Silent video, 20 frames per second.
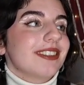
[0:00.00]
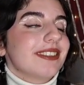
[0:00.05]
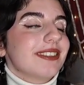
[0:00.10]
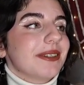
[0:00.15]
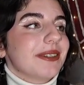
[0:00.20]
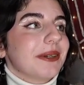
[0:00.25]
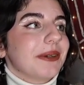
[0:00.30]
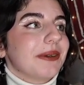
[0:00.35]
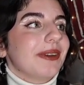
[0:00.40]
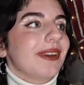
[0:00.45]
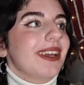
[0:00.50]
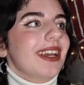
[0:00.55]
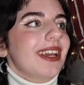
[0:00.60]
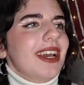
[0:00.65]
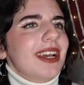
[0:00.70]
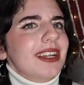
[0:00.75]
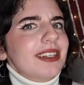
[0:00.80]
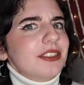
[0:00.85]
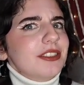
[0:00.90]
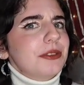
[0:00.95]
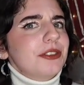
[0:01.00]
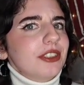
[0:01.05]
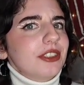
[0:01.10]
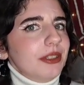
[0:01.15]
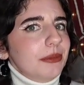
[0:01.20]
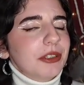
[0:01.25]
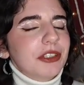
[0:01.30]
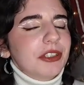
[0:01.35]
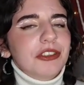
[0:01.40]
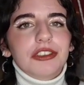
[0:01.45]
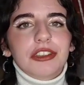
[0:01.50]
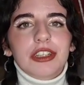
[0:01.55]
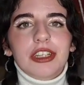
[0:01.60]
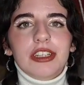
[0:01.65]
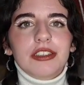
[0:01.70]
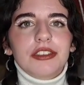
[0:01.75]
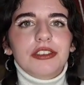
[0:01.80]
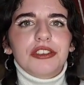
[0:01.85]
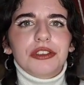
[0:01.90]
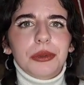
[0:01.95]
So, and especially because you're
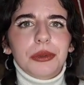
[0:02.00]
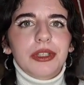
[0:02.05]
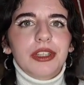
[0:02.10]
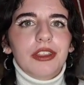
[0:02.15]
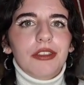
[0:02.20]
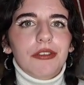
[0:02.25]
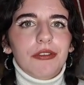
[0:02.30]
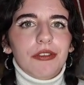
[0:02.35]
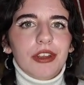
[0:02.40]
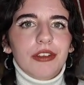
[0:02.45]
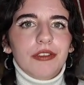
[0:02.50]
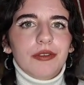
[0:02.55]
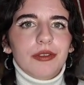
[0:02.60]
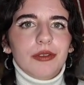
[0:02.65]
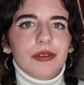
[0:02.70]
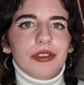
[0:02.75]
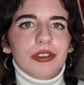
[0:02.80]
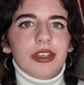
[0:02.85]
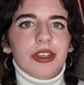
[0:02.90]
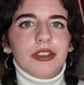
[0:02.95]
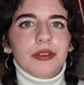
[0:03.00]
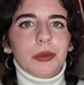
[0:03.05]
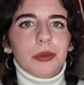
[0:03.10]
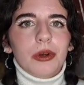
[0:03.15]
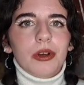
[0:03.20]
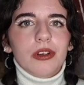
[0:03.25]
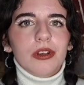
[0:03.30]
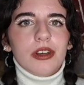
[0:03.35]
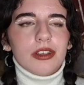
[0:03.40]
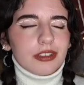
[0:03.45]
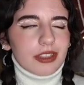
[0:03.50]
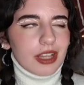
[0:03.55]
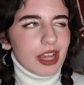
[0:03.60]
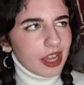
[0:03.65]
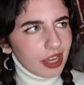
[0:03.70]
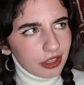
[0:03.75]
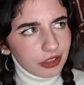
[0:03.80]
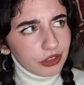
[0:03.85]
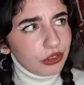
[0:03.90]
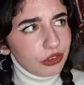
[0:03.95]
getting 23 full-size products,
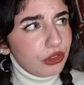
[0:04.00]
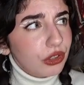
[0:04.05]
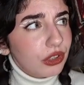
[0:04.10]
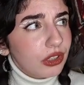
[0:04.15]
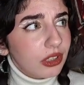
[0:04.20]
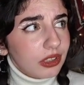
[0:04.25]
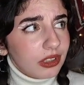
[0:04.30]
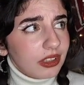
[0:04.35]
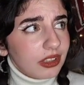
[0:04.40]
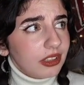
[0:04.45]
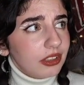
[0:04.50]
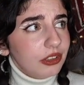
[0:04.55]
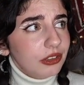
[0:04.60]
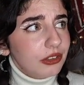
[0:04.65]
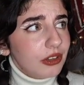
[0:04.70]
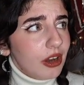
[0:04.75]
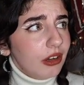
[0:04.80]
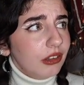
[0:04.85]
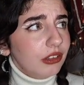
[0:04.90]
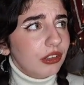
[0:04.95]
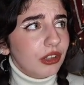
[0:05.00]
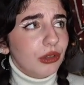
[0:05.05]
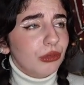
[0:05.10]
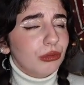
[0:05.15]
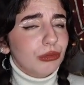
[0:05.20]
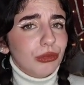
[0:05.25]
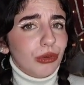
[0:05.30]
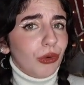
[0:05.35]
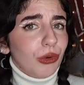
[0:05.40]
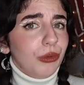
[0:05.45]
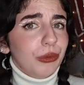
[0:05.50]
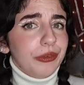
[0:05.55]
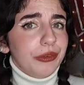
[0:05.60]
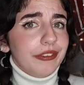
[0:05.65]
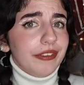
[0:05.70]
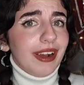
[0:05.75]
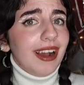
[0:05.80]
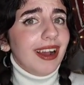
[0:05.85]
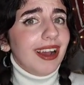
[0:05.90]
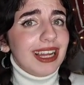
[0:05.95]
how you can't go wrong with
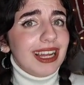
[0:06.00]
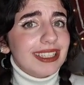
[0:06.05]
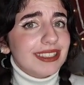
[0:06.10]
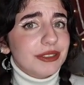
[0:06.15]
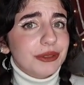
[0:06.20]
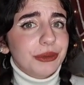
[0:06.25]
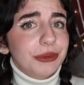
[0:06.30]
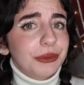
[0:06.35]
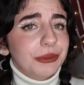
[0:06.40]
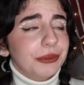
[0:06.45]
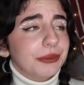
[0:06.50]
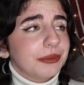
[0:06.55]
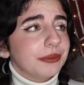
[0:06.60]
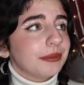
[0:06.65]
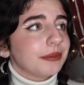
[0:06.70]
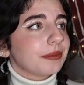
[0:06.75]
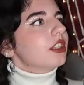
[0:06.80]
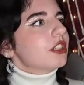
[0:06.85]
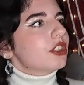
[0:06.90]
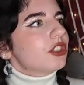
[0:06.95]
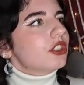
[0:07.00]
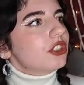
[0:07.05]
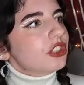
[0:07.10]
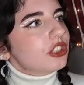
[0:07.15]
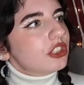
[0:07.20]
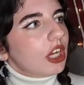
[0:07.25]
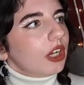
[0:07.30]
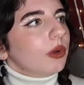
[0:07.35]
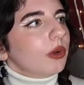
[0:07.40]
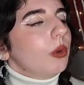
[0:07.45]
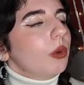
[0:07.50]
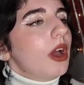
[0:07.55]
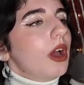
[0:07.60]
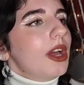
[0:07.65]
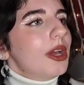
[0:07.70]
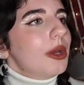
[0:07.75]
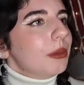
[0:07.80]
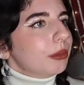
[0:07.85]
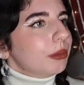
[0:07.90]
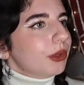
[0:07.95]
that at all. So,
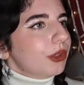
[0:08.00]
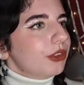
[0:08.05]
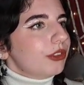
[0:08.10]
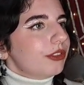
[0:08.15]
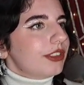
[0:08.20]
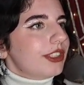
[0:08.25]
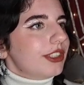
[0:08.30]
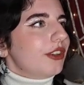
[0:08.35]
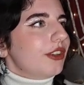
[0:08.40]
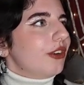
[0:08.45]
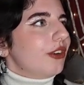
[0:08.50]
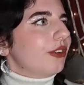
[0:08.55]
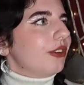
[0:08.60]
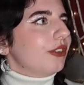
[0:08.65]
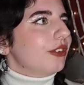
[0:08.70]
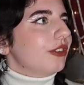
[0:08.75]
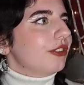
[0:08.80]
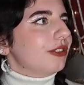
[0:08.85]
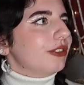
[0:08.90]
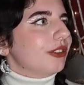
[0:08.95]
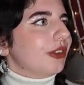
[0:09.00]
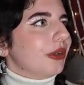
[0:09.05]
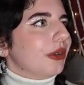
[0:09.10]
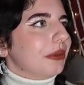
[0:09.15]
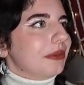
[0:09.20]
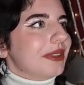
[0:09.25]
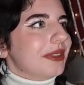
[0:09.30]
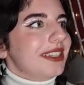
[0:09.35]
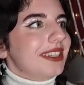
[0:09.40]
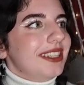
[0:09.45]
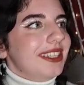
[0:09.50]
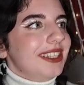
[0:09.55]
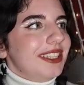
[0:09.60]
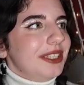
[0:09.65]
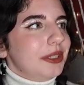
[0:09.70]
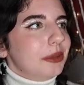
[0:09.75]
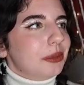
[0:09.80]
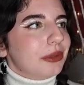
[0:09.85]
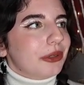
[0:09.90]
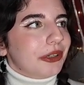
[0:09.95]
moving on from
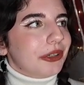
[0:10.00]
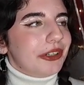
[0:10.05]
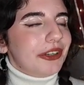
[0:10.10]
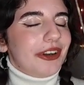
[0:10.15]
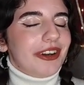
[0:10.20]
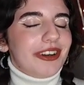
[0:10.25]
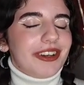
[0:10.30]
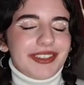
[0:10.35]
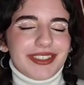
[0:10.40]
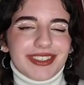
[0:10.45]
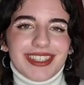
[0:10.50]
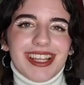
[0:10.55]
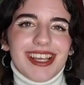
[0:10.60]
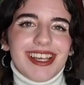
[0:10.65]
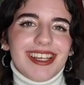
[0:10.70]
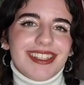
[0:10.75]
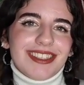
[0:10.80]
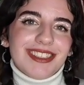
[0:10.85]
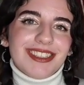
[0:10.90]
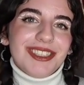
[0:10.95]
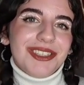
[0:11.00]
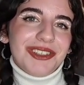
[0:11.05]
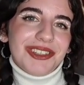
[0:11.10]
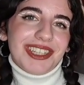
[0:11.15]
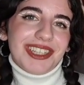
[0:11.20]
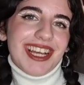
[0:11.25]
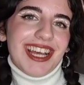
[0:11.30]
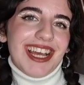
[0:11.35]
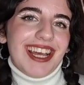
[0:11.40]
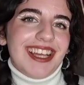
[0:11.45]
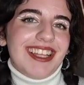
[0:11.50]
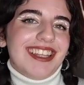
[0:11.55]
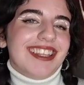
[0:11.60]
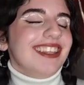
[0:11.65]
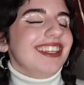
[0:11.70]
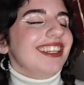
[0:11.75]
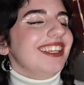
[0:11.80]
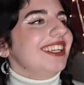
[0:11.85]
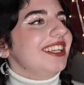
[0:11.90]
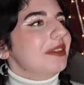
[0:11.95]
the products, let's look at
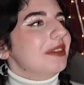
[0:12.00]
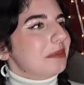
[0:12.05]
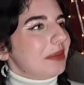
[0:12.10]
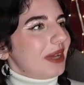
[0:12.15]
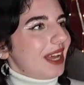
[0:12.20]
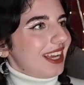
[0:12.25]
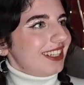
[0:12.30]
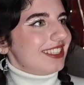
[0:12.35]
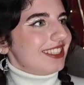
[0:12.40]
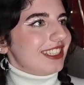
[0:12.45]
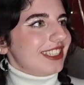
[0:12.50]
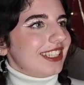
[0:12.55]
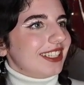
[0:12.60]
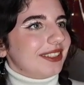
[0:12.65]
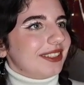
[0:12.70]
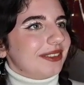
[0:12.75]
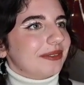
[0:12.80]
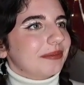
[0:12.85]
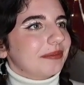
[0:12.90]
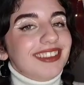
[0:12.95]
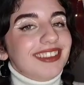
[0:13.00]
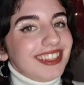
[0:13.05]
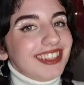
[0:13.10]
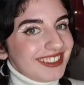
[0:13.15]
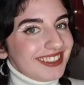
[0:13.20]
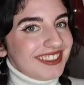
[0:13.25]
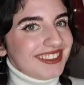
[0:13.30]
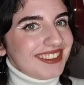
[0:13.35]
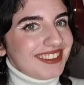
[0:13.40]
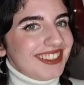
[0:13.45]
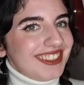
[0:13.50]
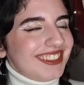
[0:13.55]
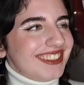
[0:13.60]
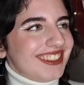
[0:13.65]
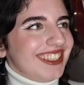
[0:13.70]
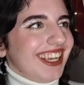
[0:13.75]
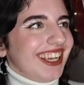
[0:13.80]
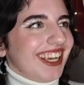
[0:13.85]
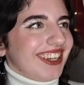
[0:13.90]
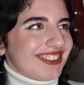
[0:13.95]
the packaging. This is
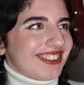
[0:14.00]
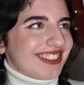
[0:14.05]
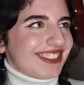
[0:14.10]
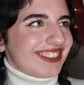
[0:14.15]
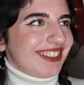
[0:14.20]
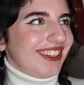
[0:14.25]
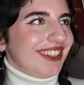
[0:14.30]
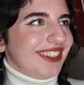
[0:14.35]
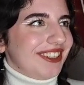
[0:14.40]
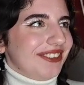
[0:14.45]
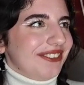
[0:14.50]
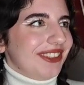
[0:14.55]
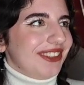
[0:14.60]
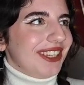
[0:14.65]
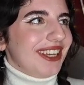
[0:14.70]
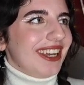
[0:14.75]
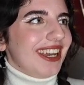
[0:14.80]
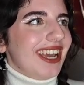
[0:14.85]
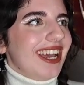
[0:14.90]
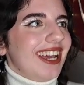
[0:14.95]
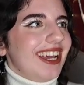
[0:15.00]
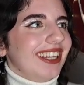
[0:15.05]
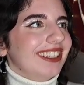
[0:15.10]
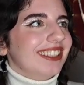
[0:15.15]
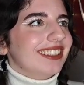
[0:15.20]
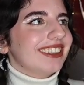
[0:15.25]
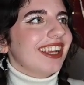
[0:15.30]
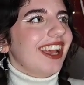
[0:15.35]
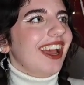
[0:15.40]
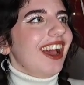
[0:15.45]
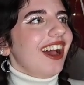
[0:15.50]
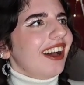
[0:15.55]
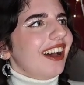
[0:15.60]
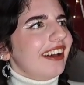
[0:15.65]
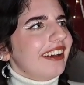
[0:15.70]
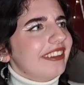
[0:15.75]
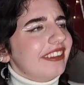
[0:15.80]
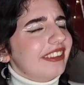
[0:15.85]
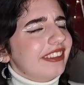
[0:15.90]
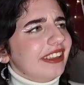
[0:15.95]
the outside of it, and
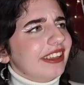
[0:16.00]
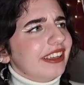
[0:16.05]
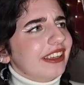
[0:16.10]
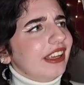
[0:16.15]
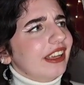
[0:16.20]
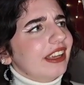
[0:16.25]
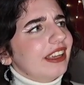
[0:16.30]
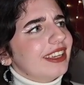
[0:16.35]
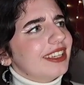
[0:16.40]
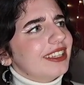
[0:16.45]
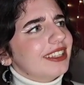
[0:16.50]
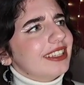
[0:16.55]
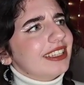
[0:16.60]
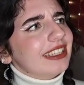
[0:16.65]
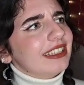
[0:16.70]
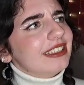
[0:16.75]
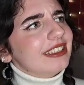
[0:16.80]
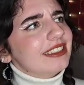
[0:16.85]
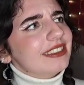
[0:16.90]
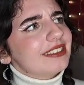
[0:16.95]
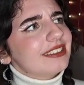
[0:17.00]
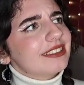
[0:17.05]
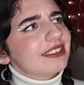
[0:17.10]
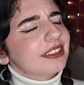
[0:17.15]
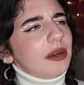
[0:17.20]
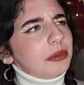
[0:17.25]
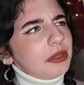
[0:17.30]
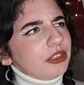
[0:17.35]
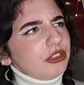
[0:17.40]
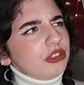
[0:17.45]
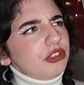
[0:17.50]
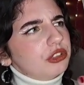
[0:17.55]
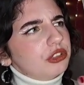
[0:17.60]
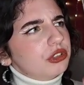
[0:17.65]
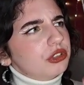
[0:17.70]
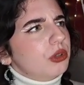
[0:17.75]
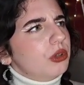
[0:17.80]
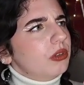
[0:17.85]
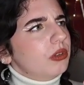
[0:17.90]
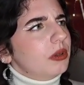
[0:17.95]
I think it is, I'm not
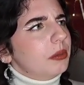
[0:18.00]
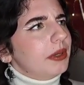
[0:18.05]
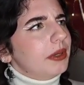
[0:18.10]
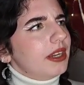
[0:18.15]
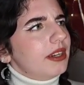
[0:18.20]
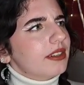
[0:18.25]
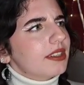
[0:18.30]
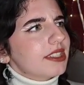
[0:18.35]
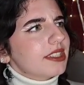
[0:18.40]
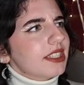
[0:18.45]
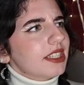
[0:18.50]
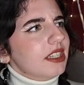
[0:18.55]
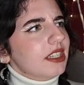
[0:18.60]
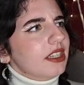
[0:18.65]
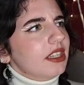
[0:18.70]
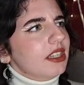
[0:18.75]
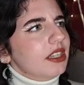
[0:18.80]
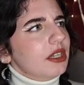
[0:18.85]
sure about it.